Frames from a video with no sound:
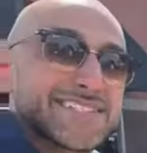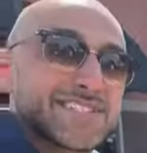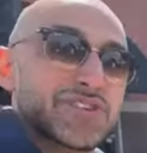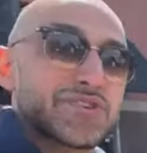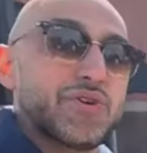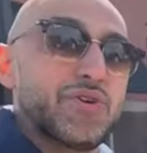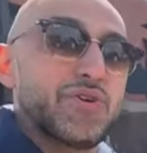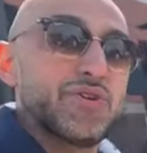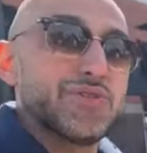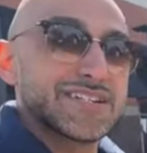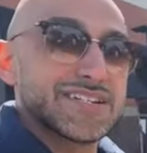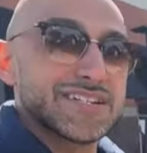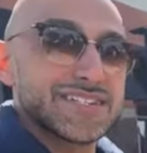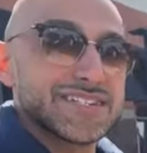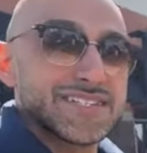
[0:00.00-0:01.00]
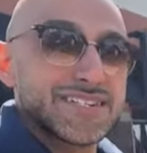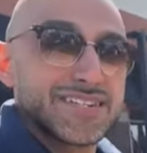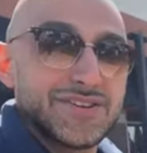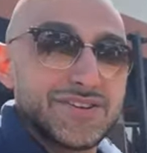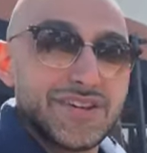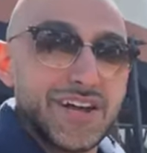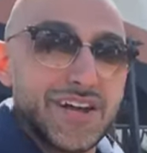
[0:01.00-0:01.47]
the goal is
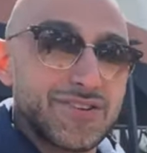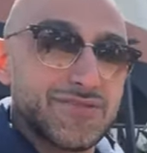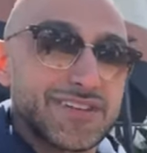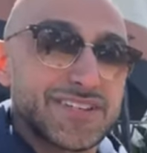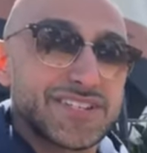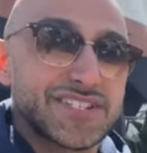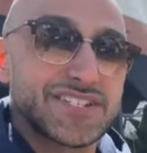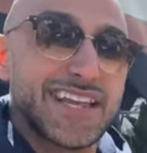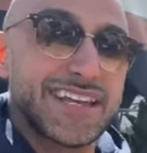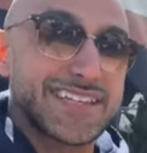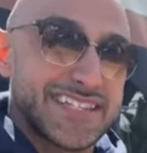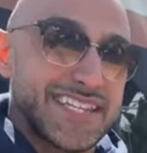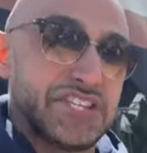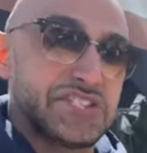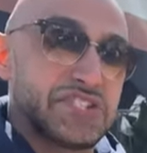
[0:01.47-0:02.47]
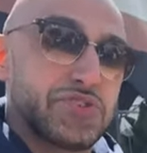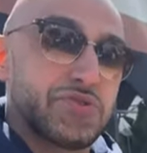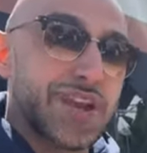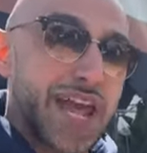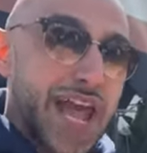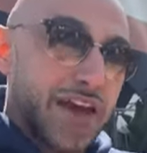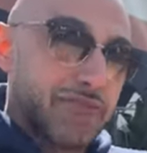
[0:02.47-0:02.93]
to not only just like teach
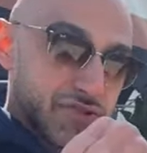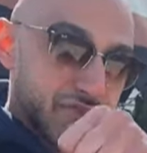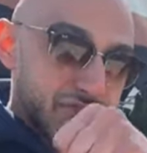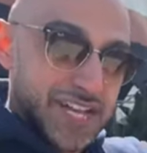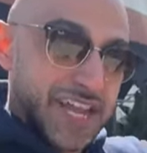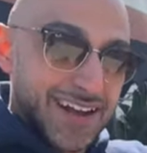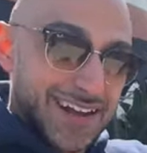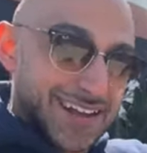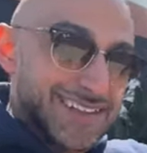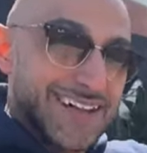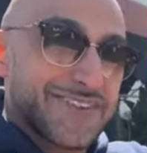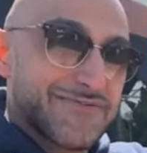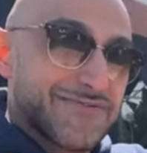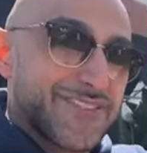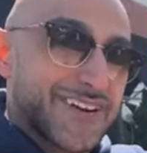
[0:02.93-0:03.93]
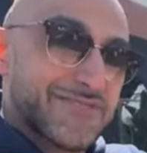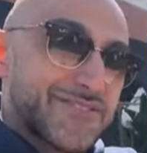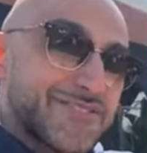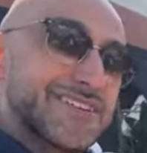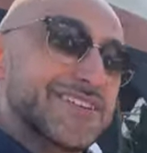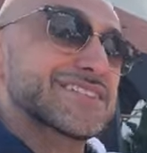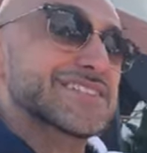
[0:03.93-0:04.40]
you and have you stay a client
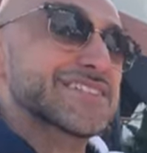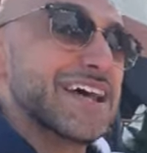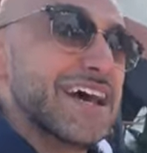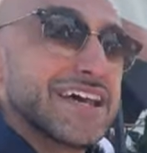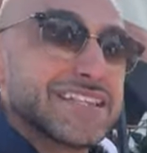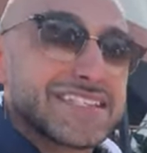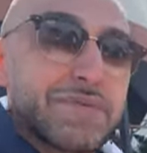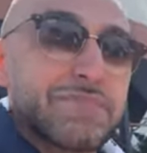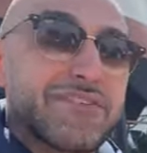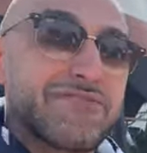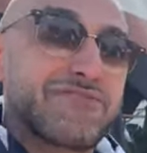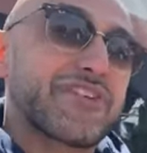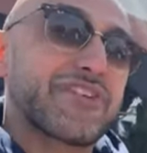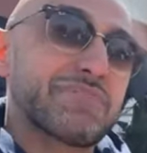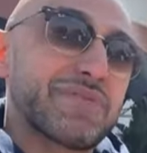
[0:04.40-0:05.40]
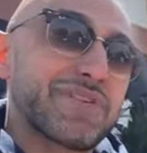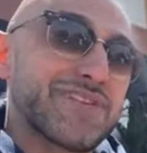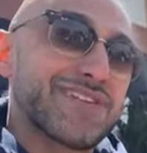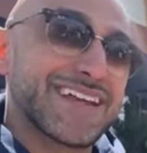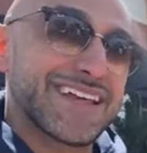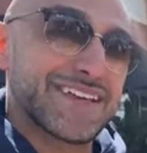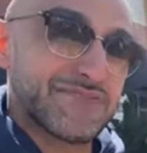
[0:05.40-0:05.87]
forever, is to be a free
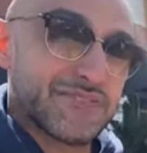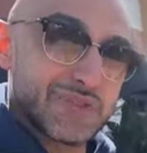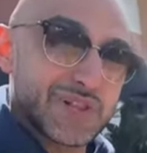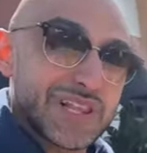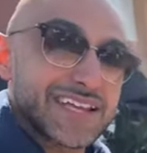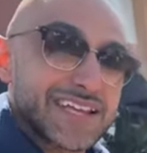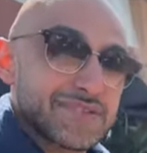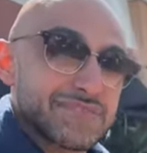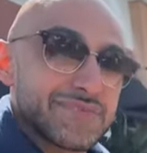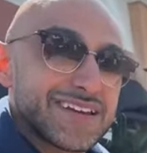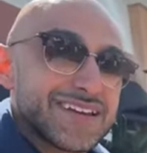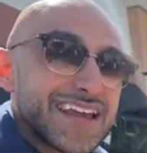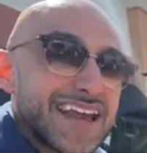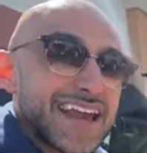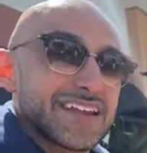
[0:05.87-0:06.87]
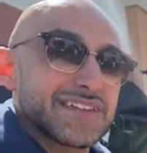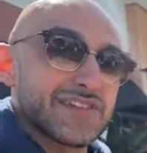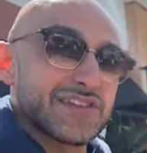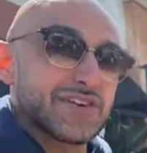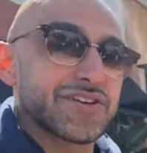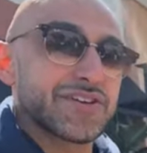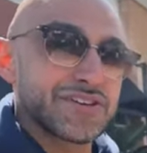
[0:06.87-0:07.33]
bird if you'd yeah. like to be
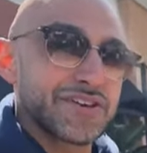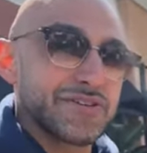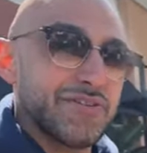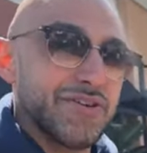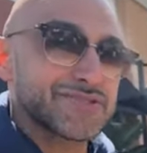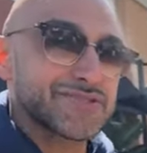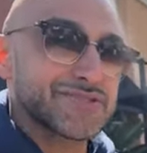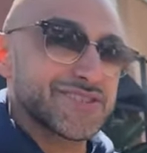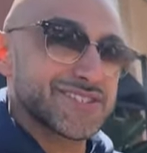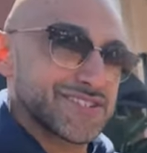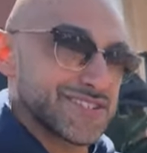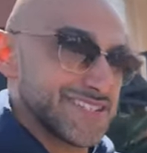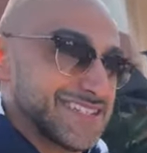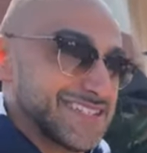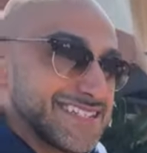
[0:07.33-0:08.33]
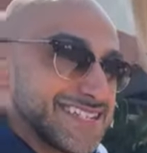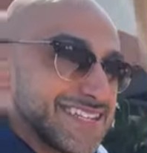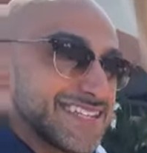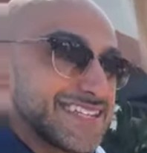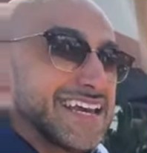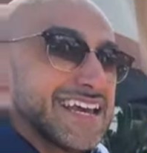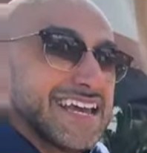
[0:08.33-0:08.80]
and learn on your own. So as you can
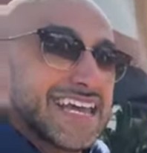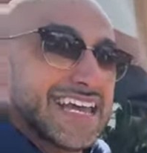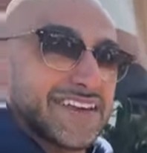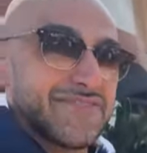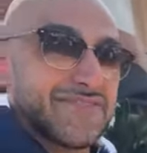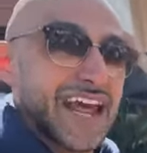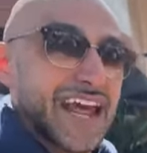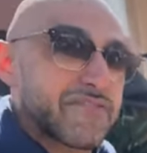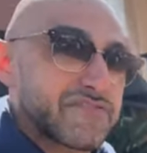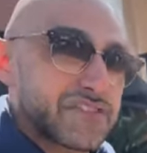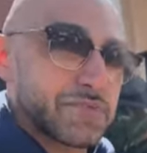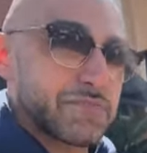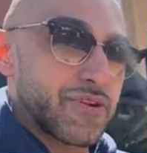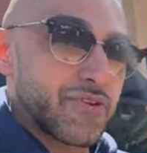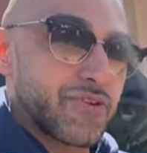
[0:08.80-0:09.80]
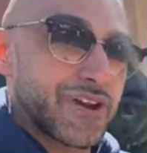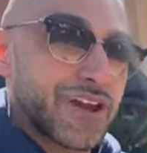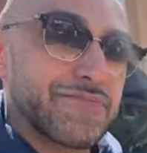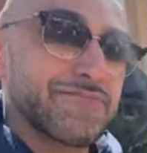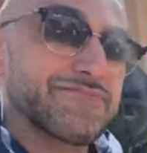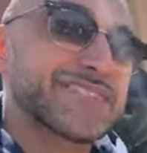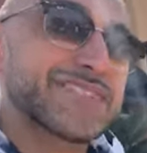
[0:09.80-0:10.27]
see, even after the
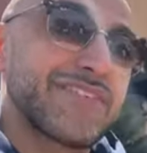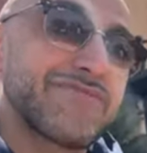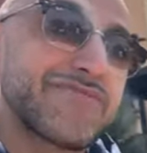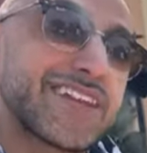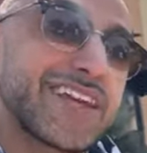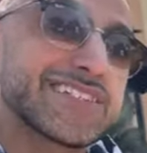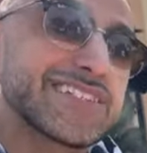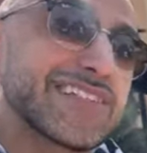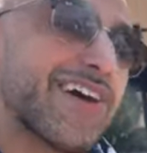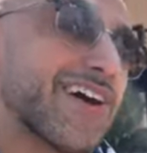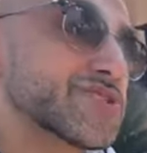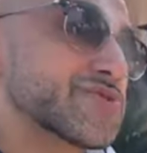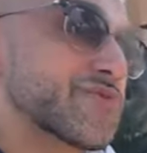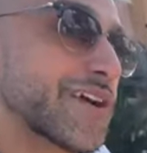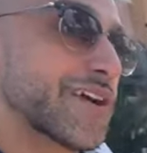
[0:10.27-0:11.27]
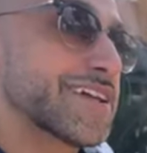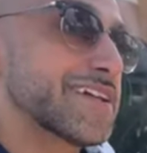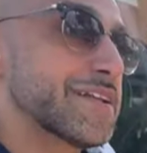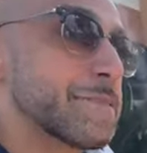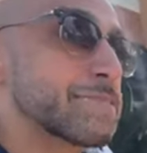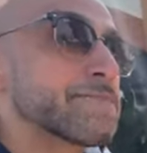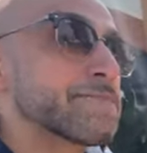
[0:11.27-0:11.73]
program, Stephanie has lost
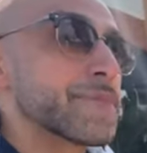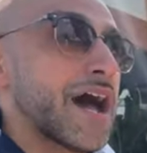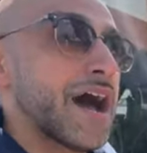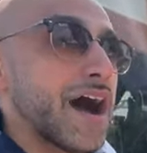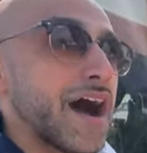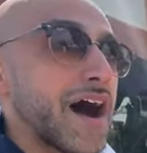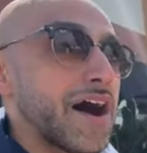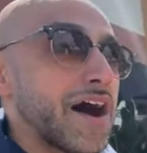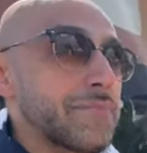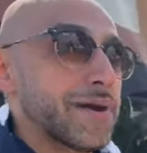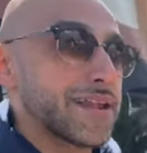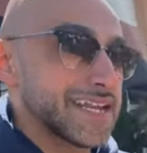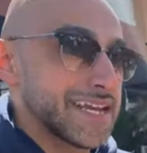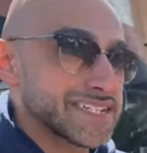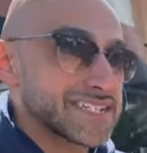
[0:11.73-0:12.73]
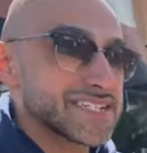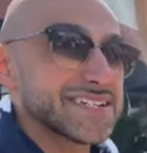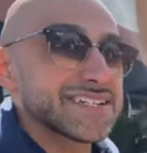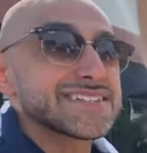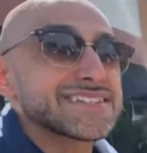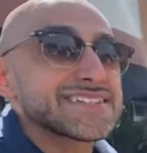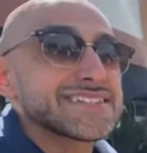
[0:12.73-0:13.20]
weight um, and
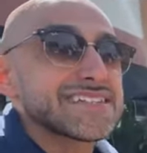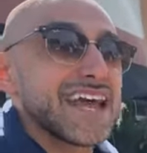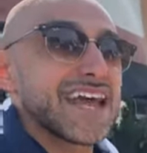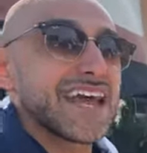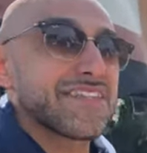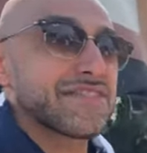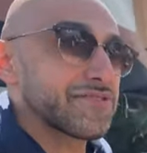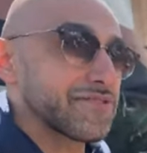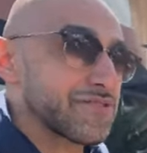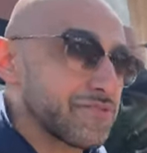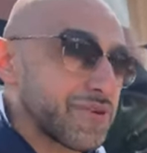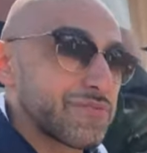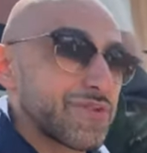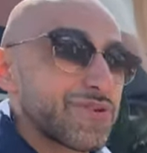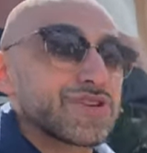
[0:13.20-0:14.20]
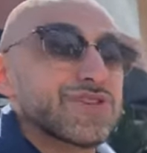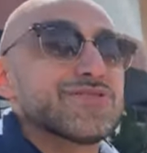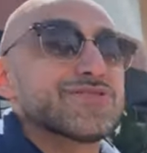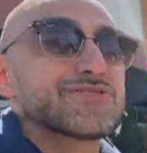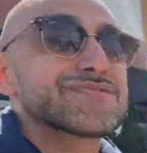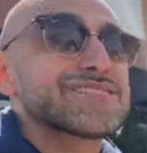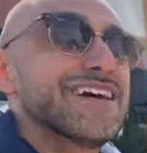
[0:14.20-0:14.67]
inches and thrown away more
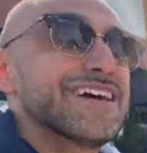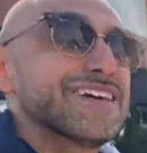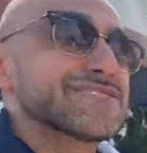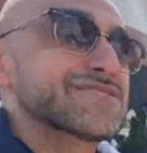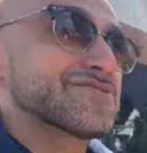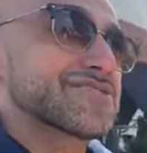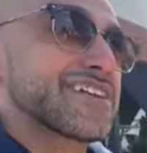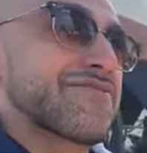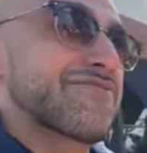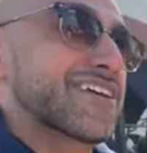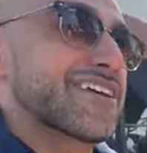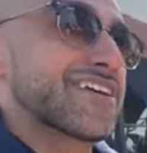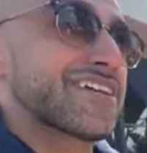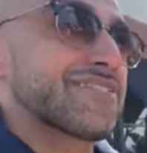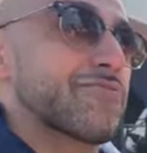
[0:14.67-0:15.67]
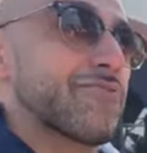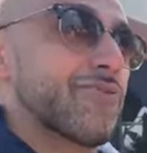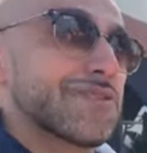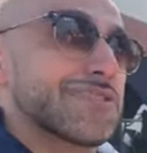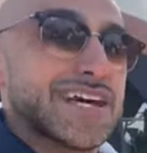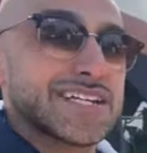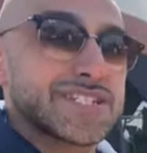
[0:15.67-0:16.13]
clothes. So Stephanie,
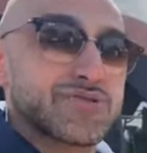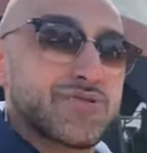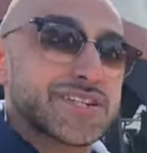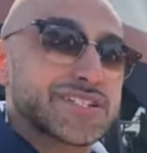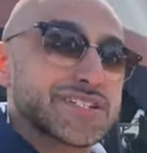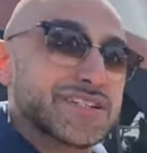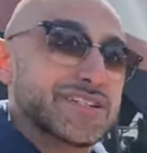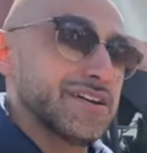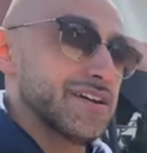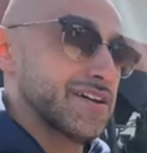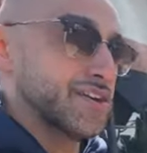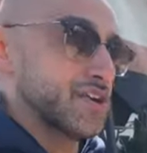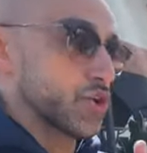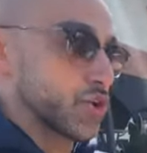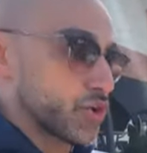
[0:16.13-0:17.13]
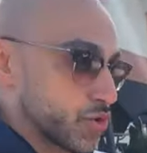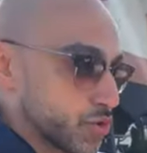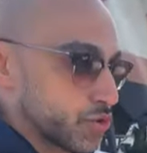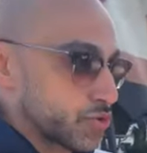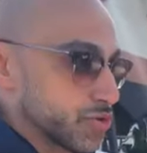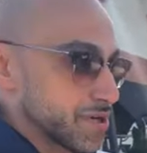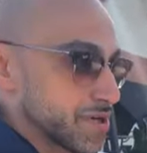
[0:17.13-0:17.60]
one last question:
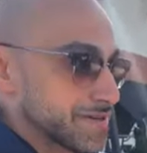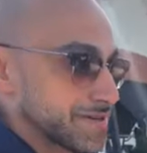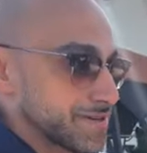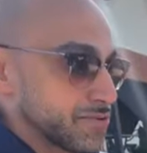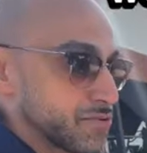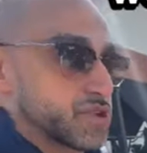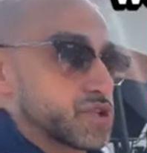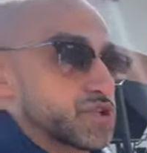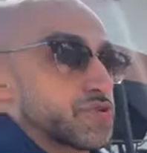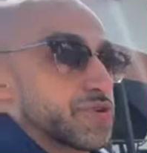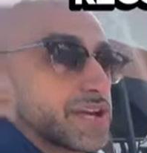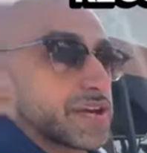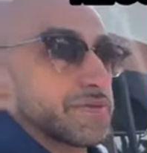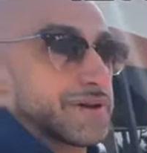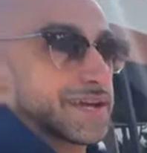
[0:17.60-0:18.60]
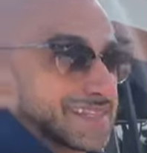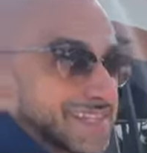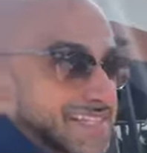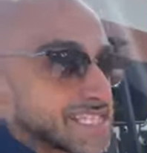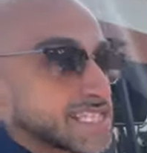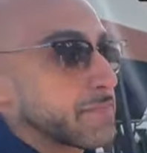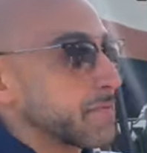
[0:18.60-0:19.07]
Who would you recommend
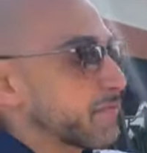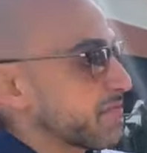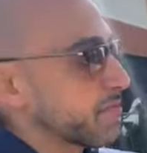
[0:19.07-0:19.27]
this type of a